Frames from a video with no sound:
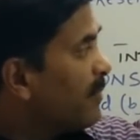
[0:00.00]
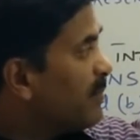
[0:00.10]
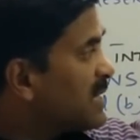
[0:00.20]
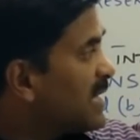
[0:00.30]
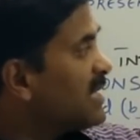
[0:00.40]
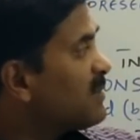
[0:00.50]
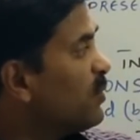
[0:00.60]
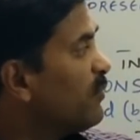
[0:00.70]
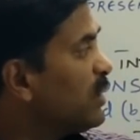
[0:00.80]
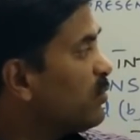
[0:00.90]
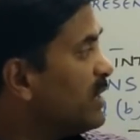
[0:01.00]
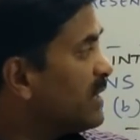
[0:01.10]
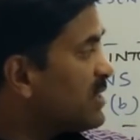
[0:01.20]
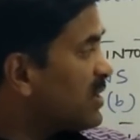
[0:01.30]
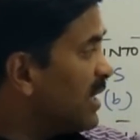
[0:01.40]
Micelles move into
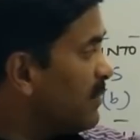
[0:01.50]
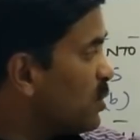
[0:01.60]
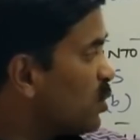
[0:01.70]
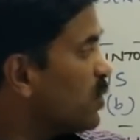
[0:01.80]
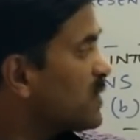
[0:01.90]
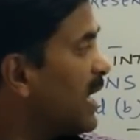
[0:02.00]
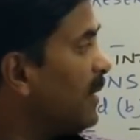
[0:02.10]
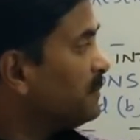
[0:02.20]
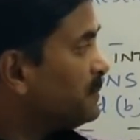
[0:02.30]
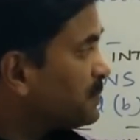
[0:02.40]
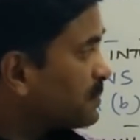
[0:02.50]
intestinal mucosa.